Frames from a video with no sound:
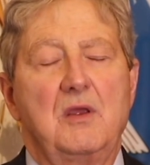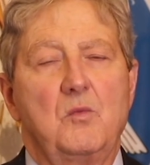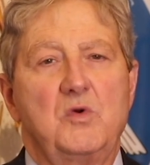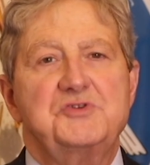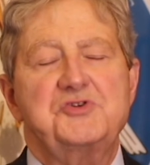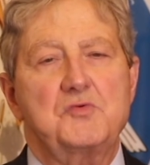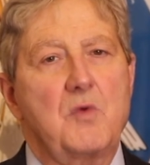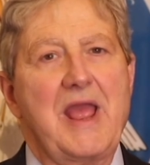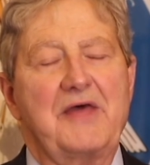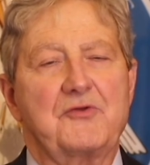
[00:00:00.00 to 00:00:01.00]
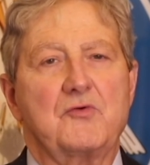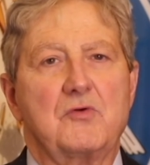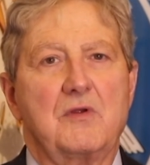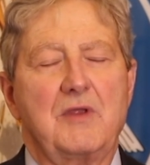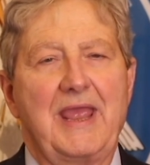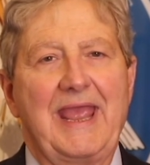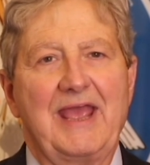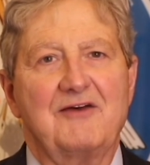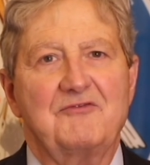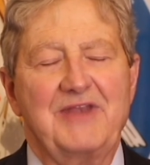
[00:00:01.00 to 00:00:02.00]
Would you rather
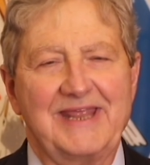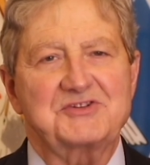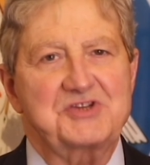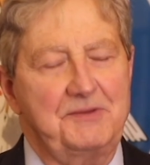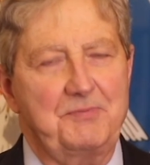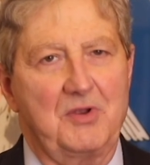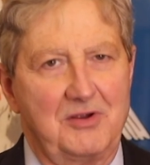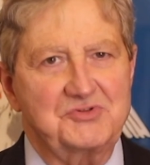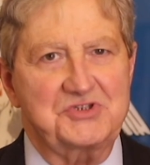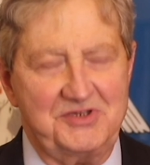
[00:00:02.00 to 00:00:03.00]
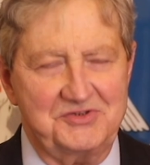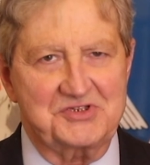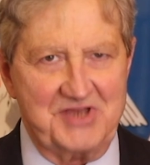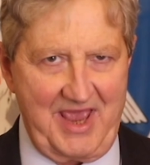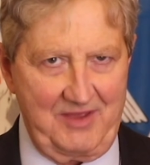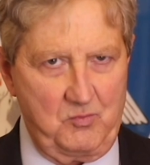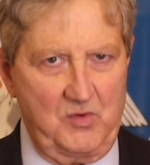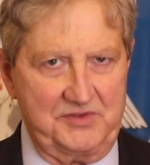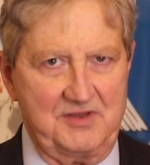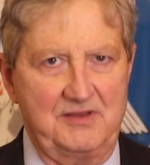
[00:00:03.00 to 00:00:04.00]
have Nancy Pelosi decide
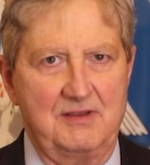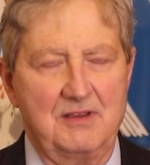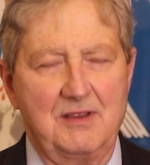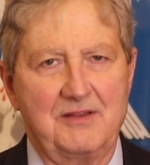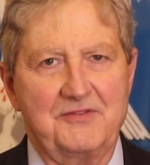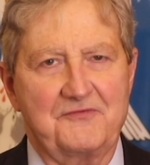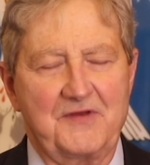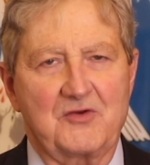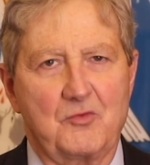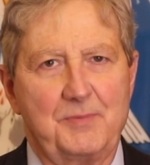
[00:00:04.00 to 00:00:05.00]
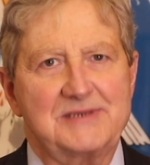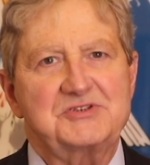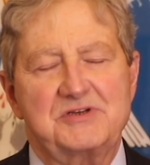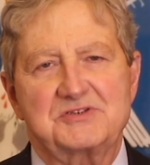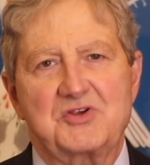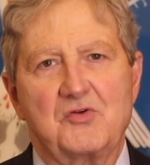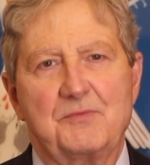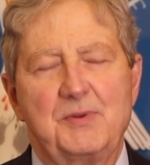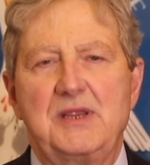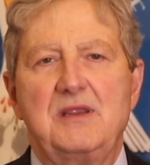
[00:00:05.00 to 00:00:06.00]
what the federal budget is going
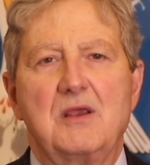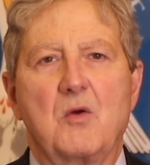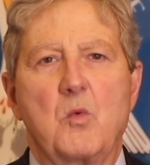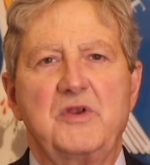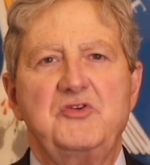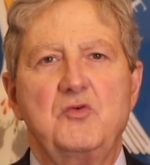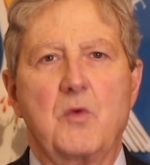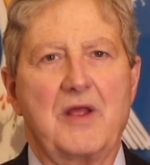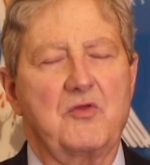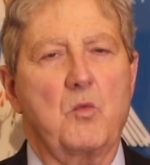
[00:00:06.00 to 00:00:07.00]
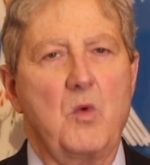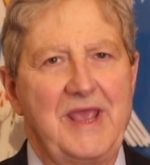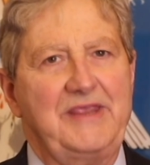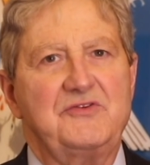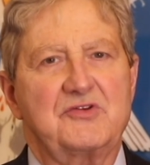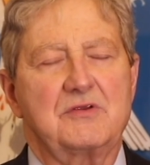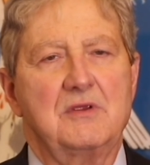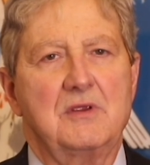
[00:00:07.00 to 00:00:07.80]
to be, or would you rather wait